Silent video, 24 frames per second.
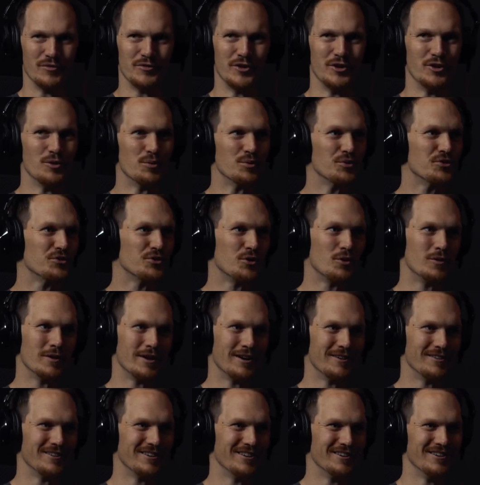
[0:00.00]
Didn't know it was sold
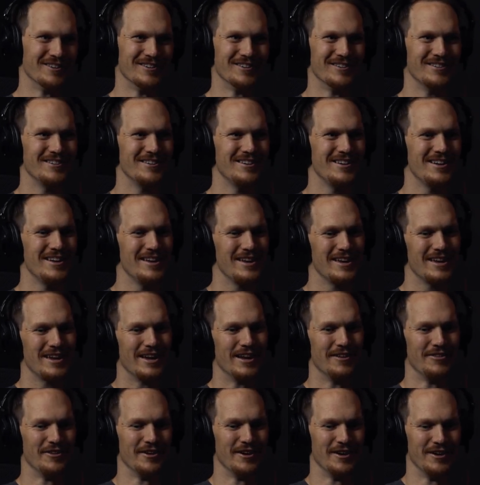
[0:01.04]
out here.
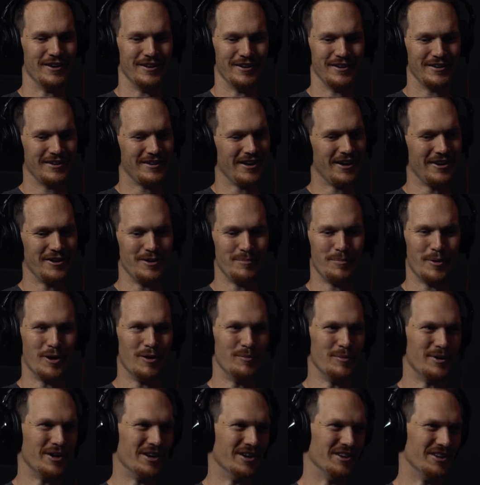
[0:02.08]
And then got an
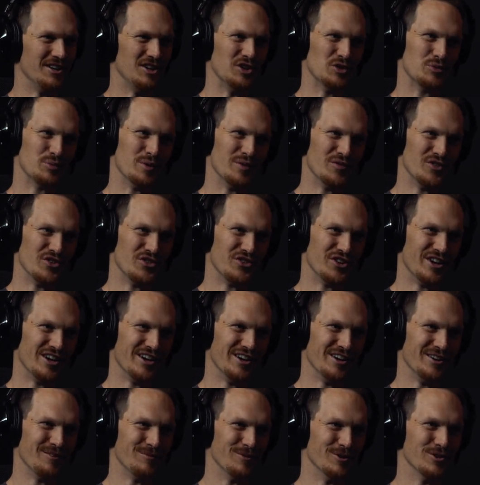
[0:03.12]
apartment on East
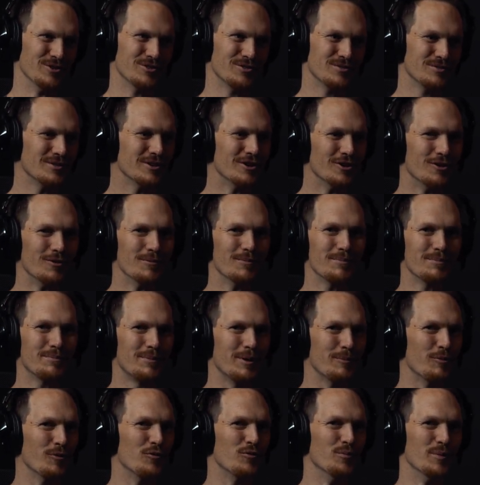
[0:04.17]
Riverside, which,
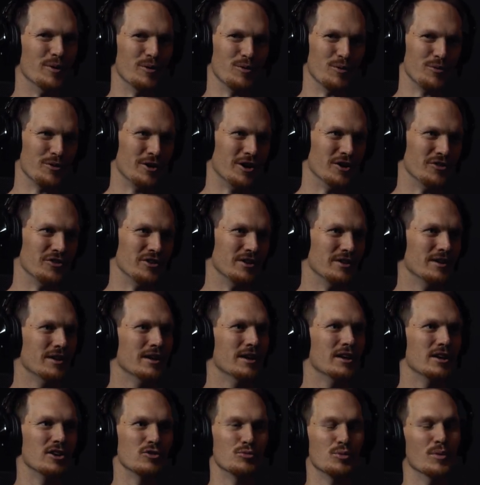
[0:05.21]
people familiar with Austin,
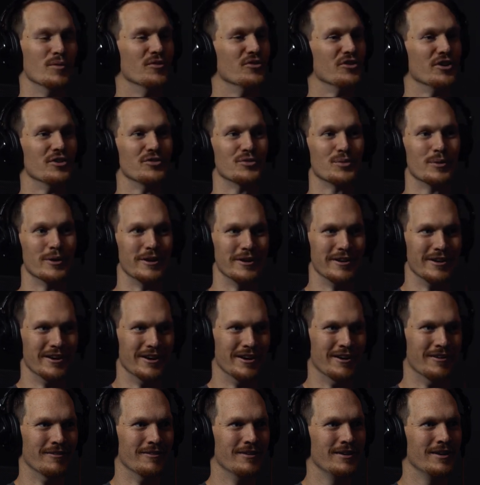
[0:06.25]
East Riverside is great
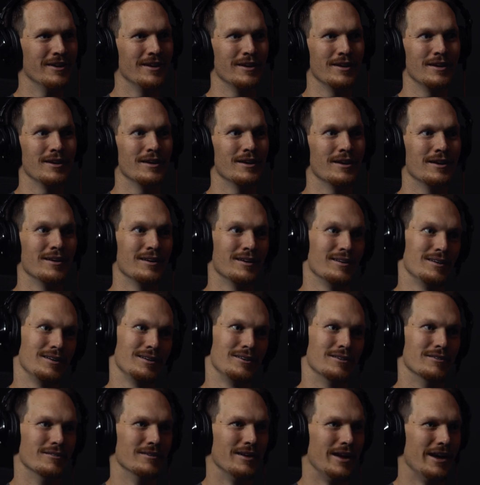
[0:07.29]
now.
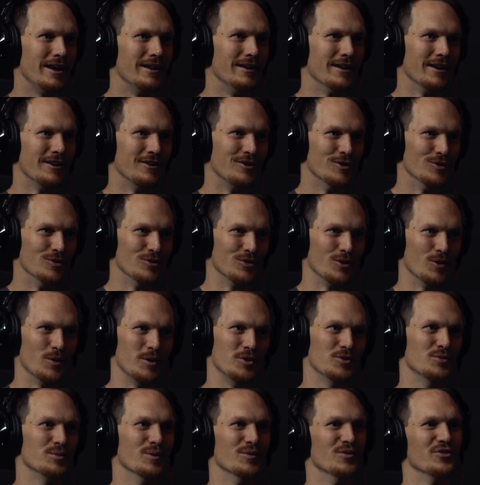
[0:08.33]
8-9 years ago,
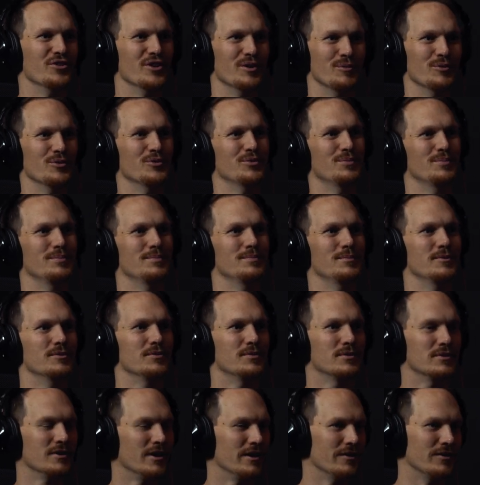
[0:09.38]
East Riverside was
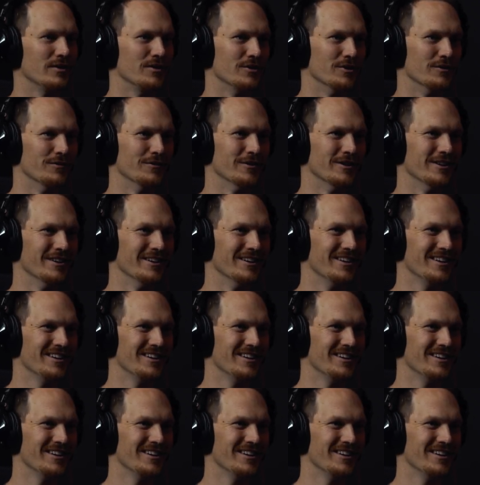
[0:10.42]
slightly different.